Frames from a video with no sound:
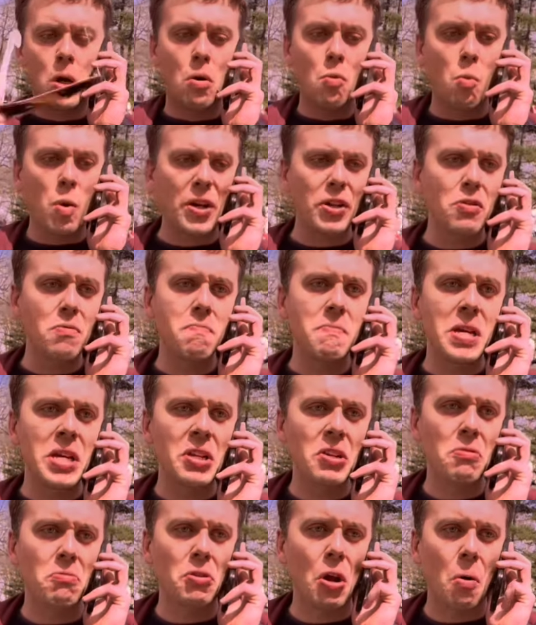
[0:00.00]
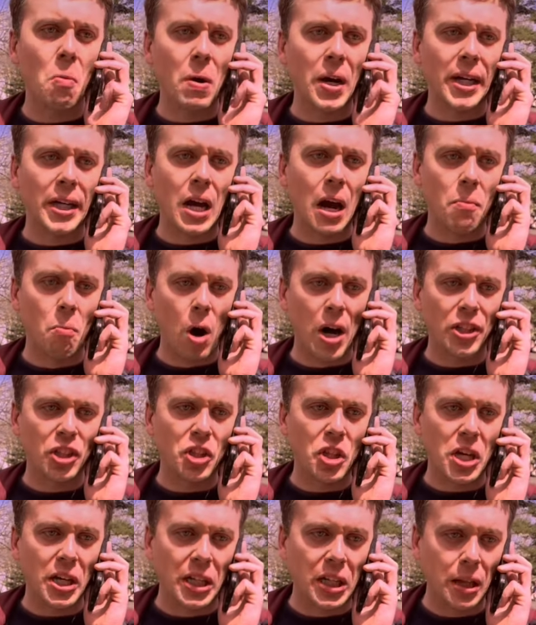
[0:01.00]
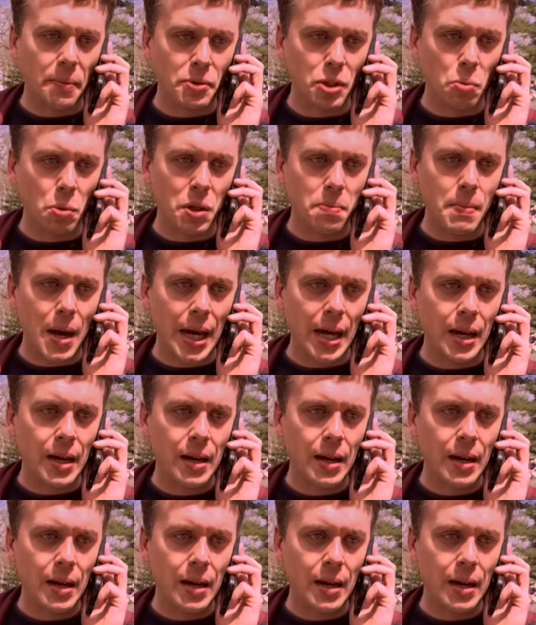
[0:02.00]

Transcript: What do you mean you don't want to come watch the eclipse with me?